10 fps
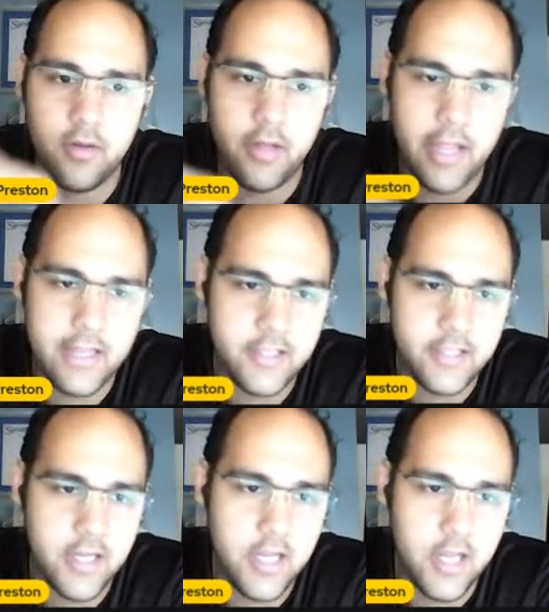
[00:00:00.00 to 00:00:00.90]

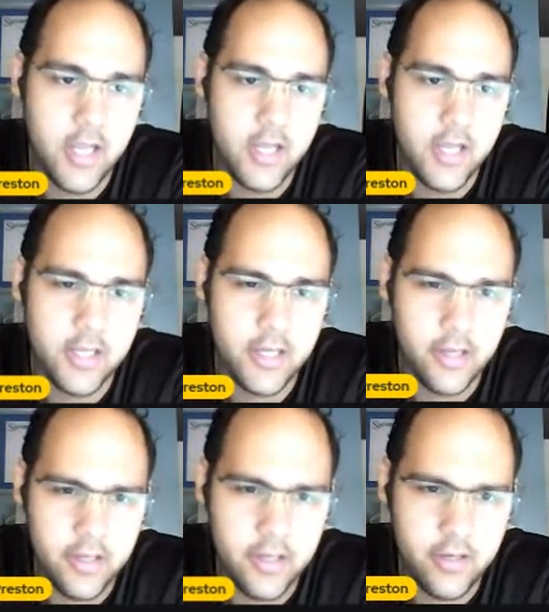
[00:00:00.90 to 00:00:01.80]
Haiti,
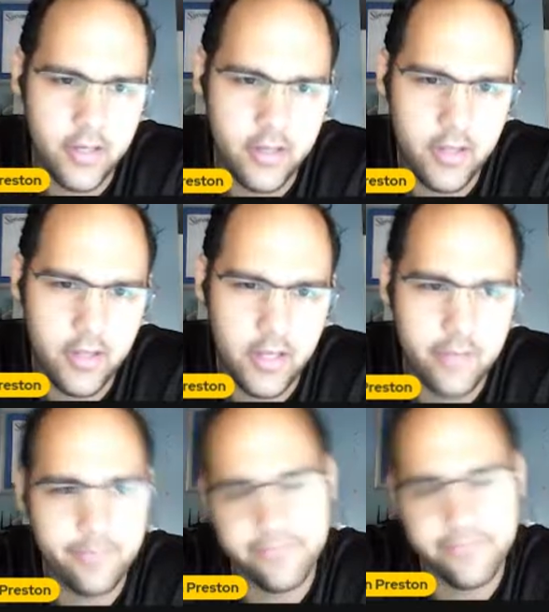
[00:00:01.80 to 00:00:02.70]
Guyana in
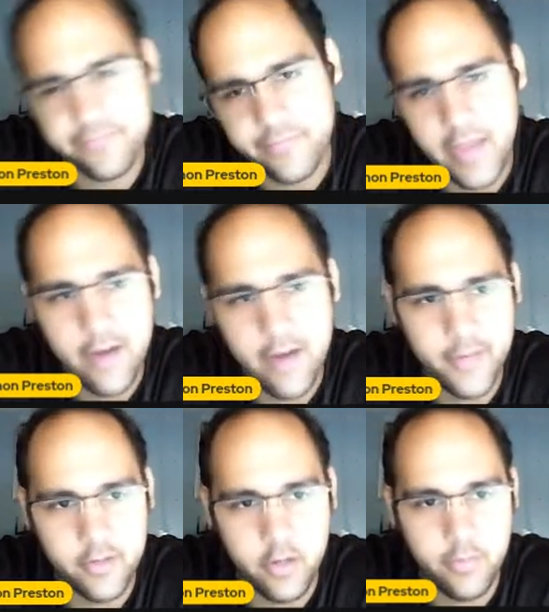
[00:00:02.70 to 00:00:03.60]
the
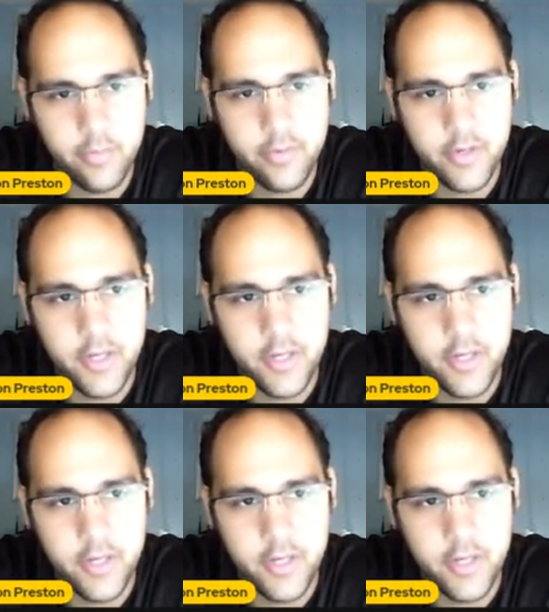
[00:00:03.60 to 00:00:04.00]
Caribbean Cup,